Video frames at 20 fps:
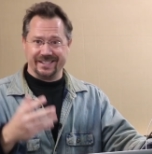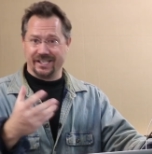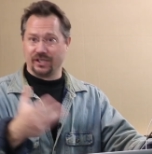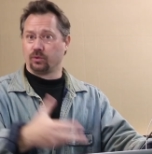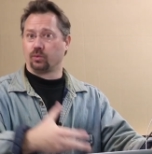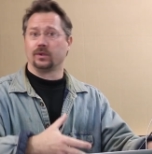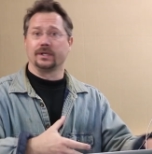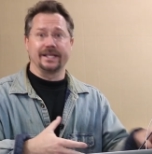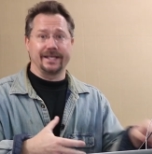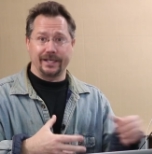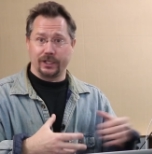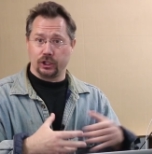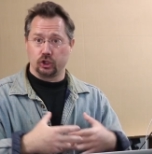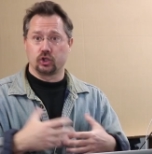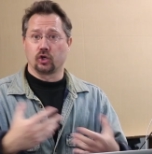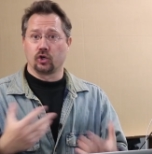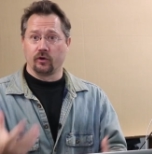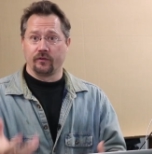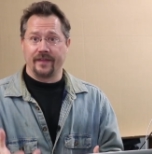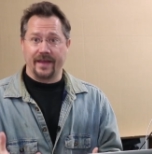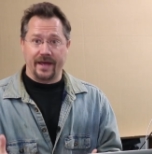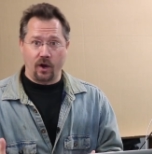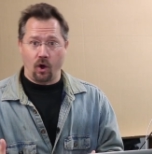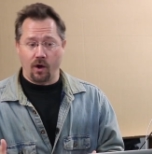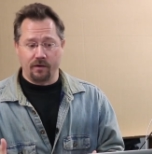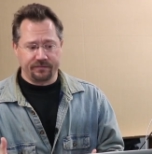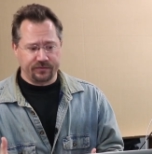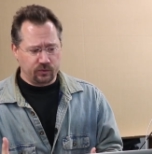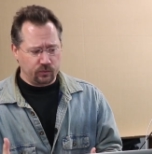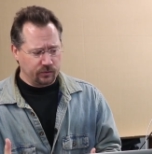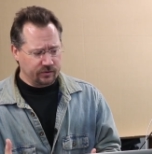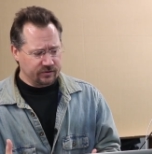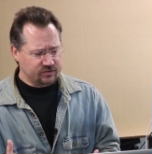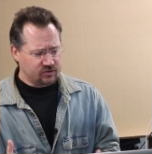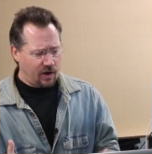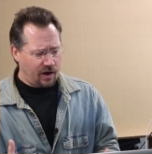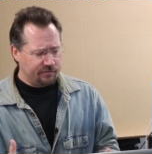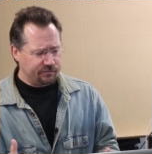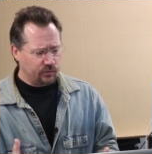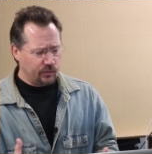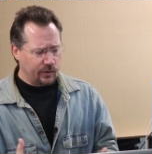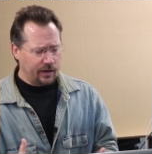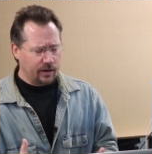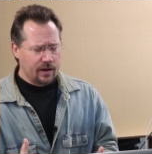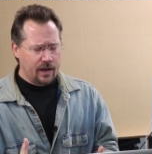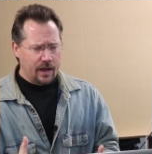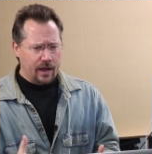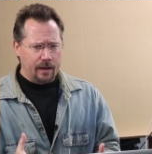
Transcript: literally turn that off through the software.